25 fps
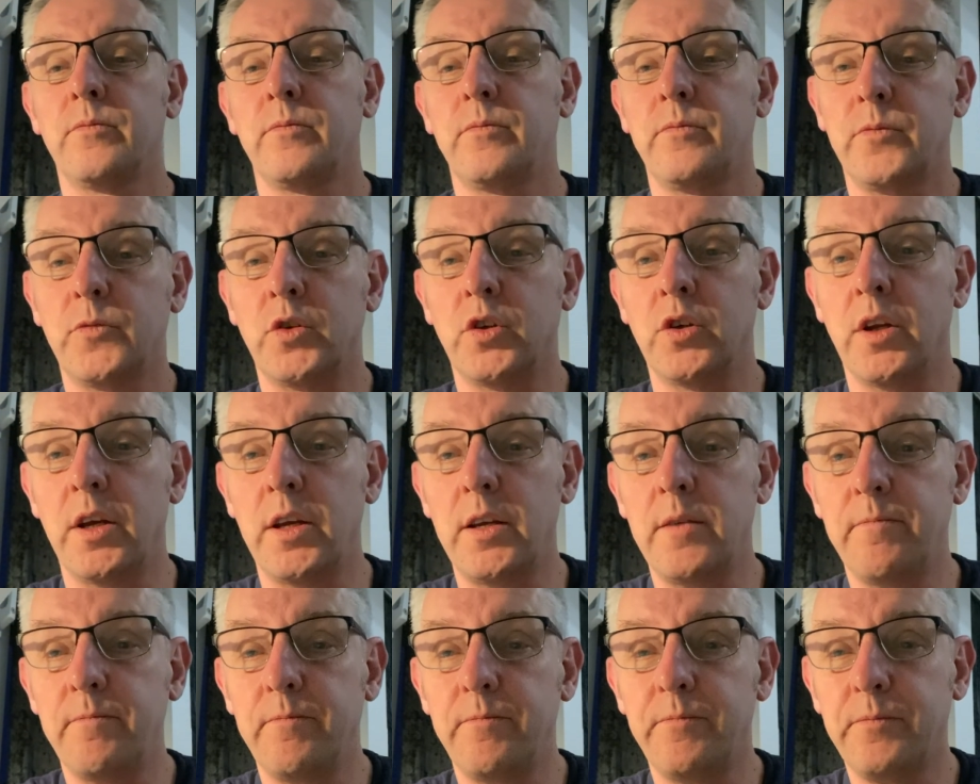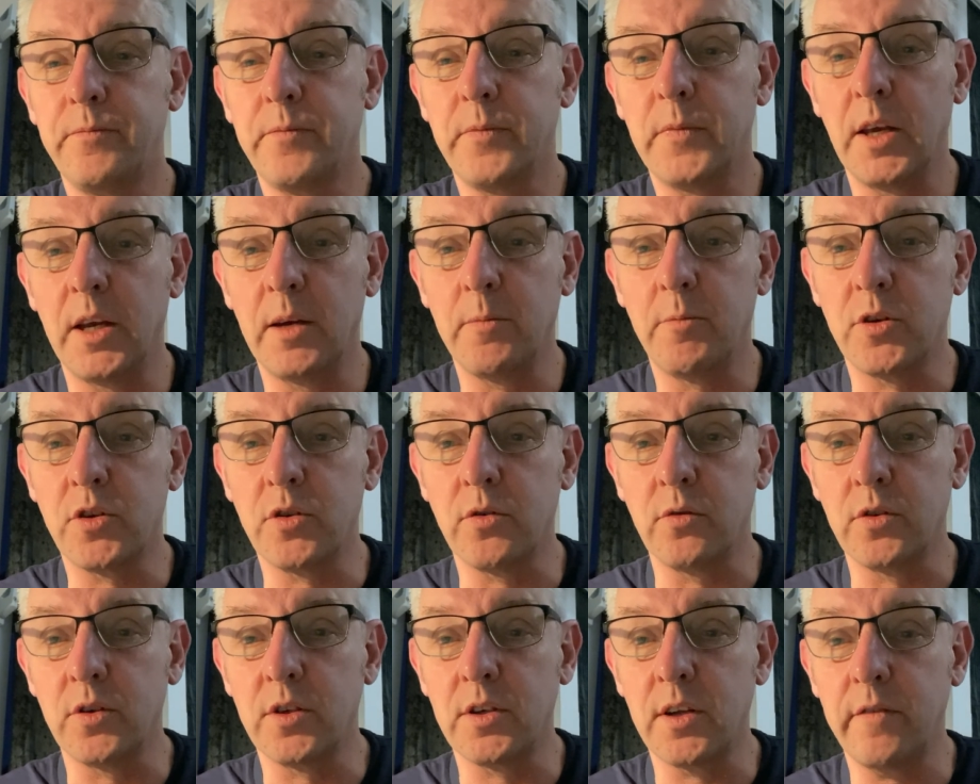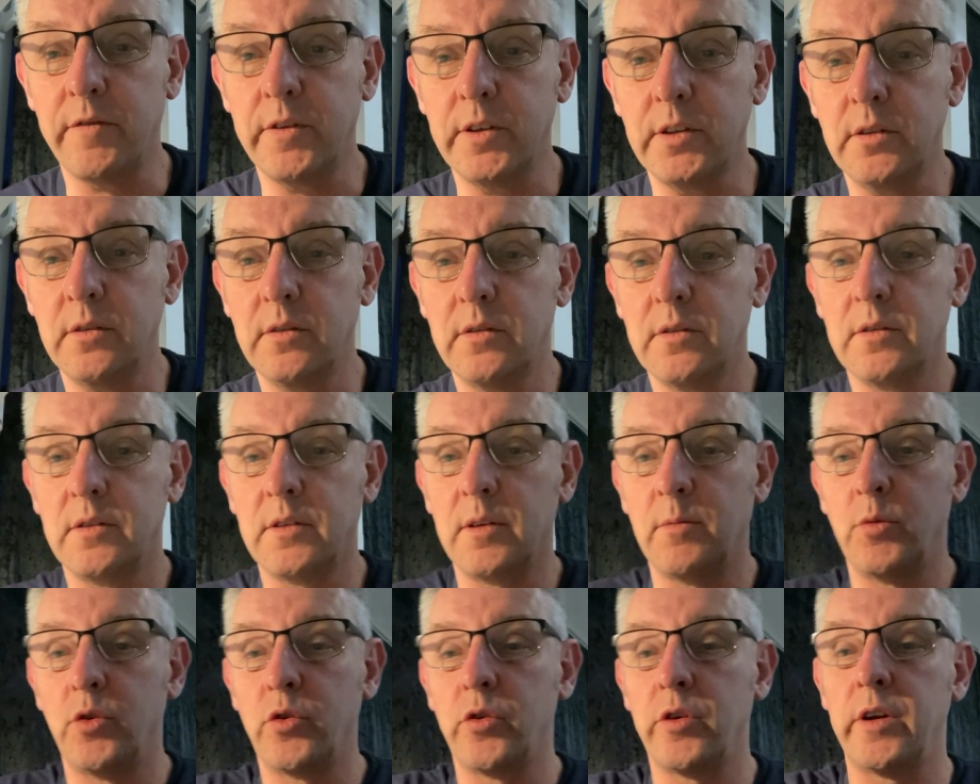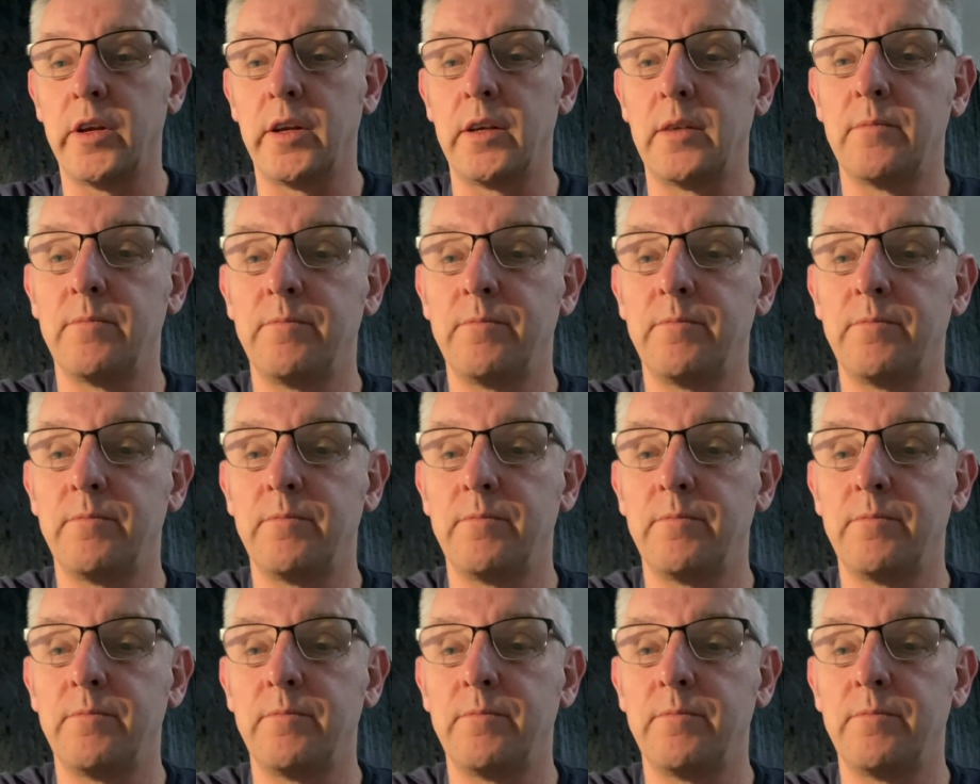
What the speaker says: Good night. Episode 7, tomorrow night.